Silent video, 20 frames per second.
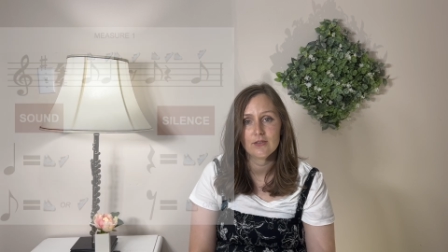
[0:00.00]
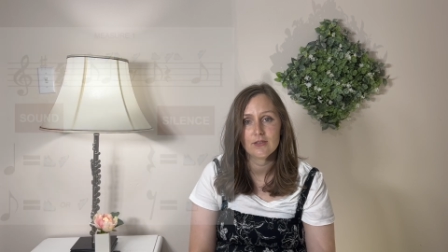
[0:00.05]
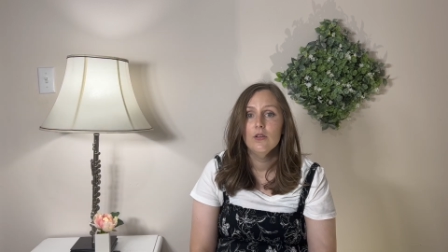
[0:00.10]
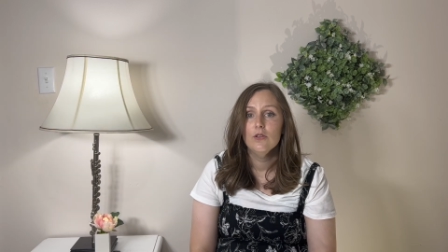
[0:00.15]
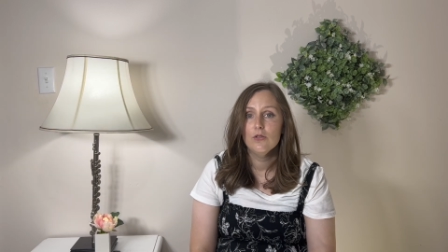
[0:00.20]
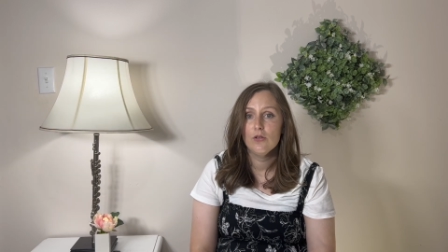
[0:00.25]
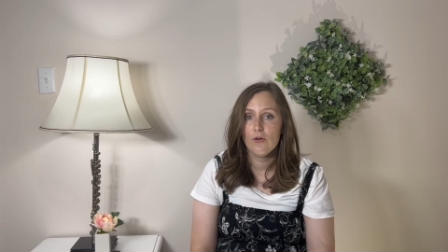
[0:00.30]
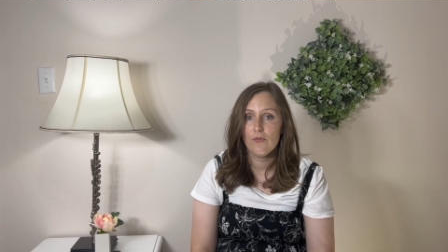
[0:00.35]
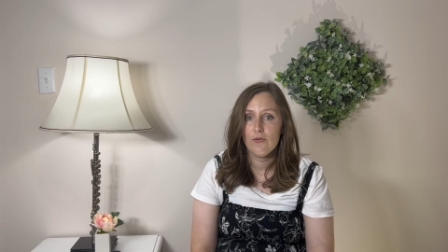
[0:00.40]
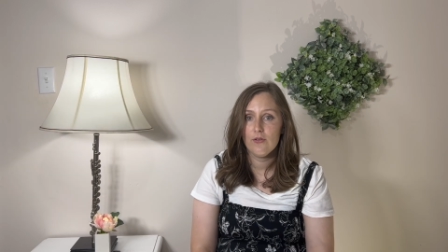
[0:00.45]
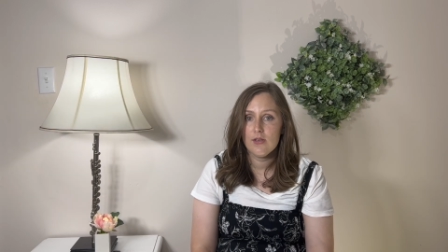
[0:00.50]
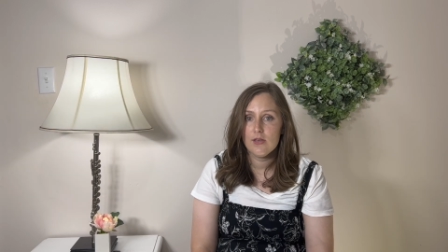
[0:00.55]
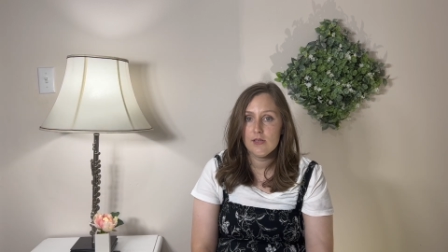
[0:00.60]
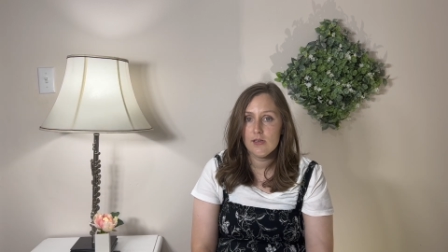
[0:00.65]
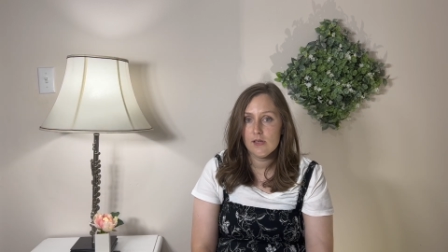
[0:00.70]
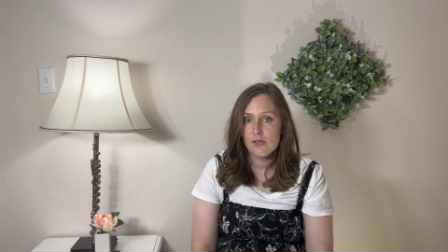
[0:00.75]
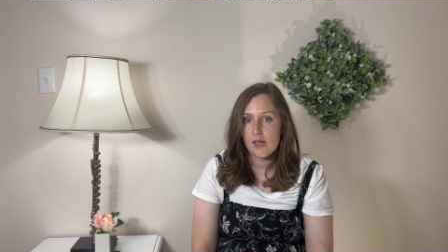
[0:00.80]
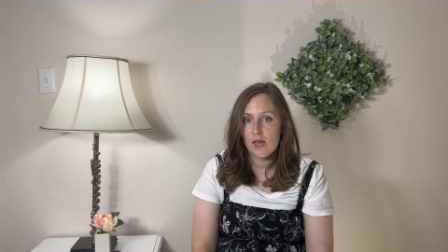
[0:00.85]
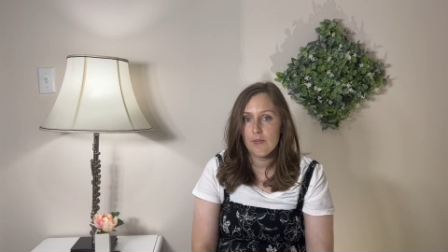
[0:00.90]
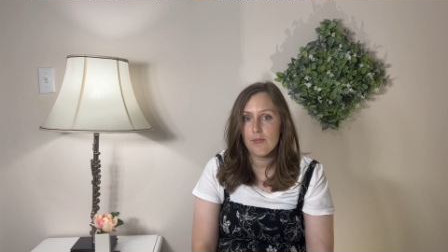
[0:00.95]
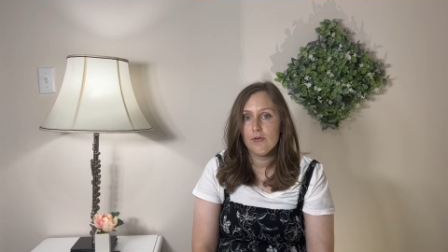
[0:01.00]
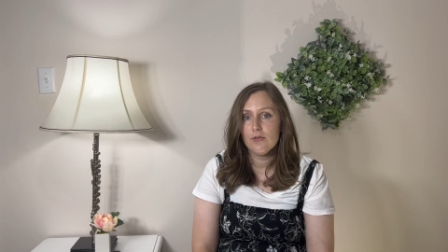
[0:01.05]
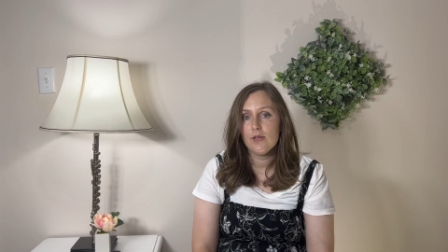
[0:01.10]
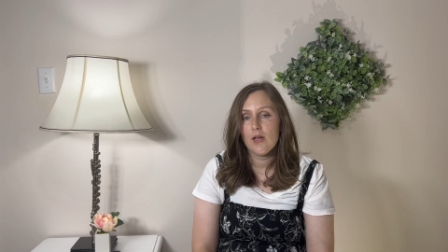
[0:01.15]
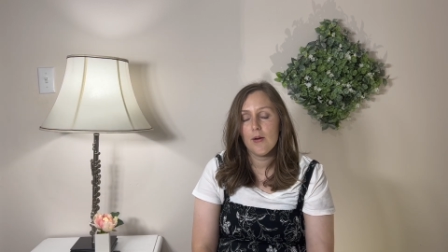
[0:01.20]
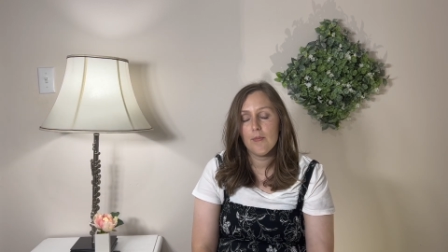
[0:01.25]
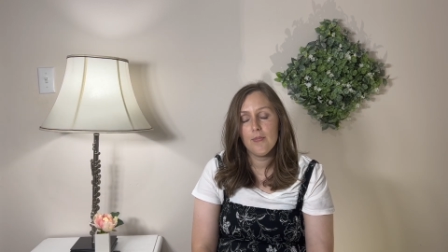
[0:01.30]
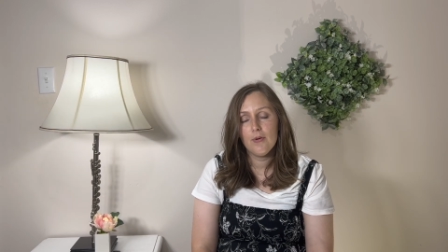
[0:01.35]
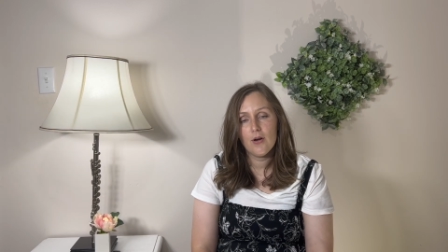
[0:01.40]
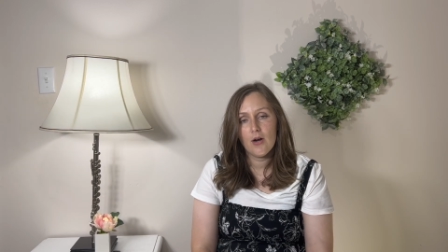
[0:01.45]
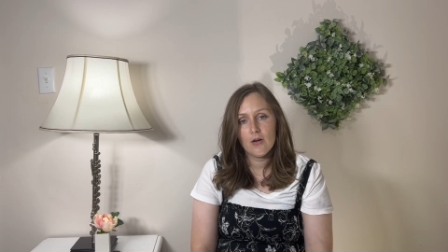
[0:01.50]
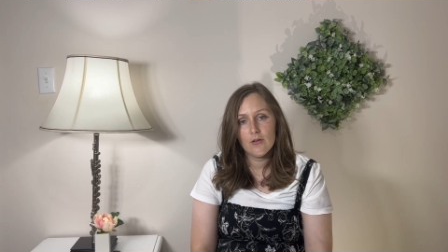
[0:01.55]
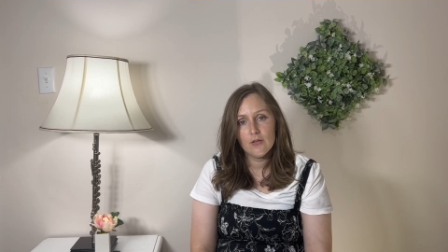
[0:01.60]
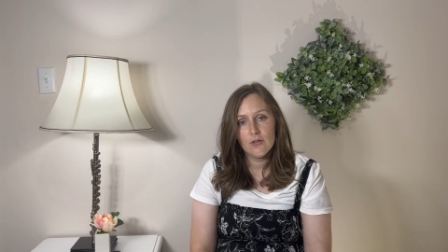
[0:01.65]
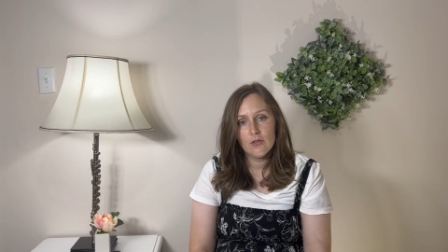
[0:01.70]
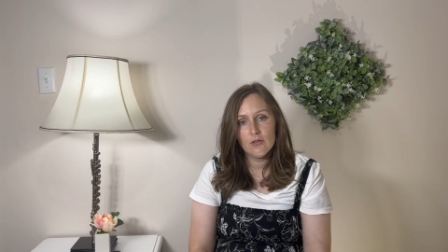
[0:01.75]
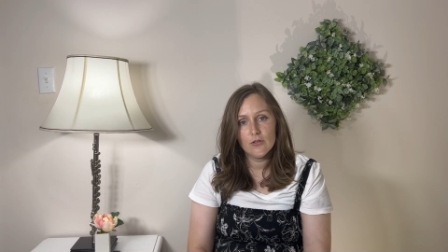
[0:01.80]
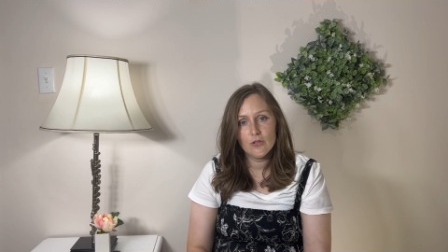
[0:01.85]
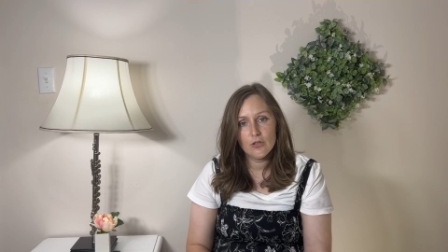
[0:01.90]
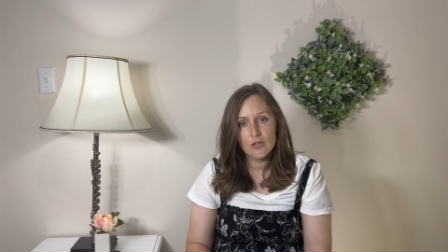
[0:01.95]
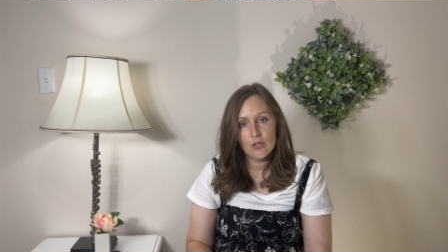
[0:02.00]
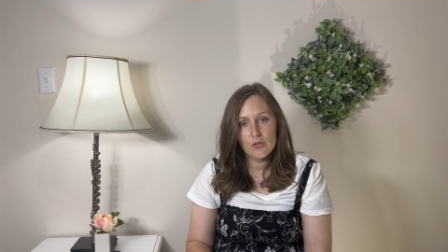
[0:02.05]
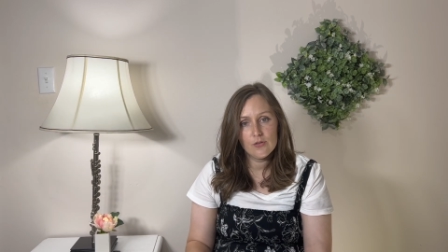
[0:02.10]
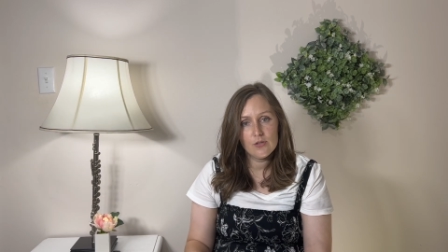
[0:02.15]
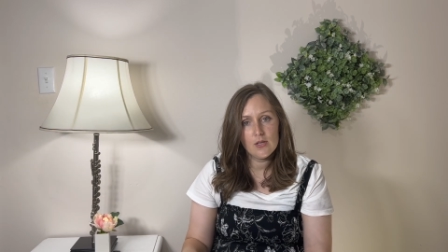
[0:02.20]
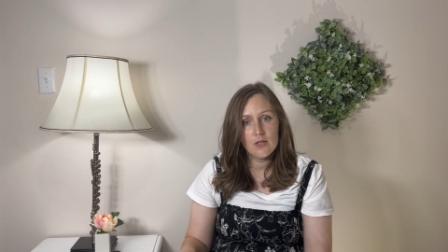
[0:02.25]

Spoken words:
So for these examples, I put our little shoes